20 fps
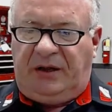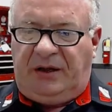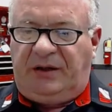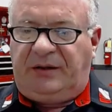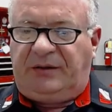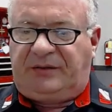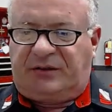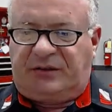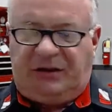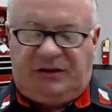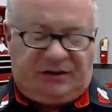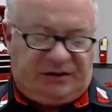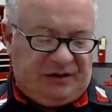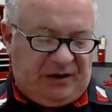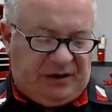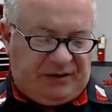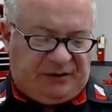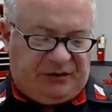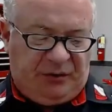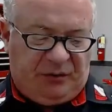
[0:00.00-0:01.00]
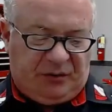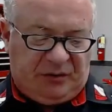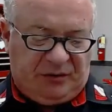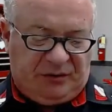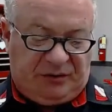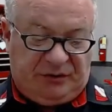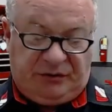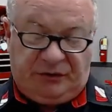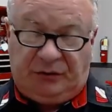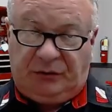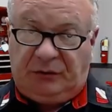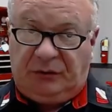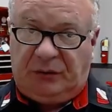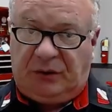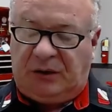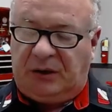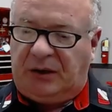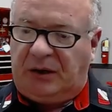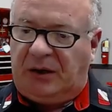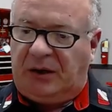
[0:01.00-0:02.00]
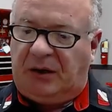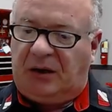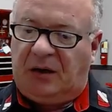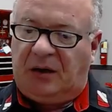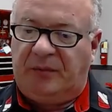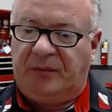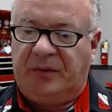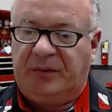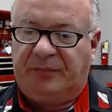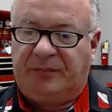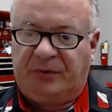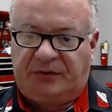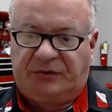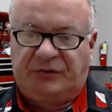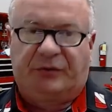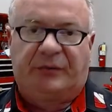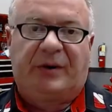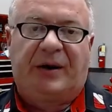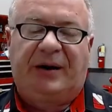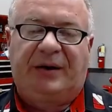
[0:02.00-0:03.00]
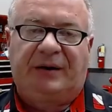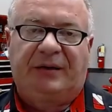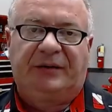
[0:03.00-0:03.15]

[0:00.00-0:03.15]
It's it's not too hard to do, um, but you're right.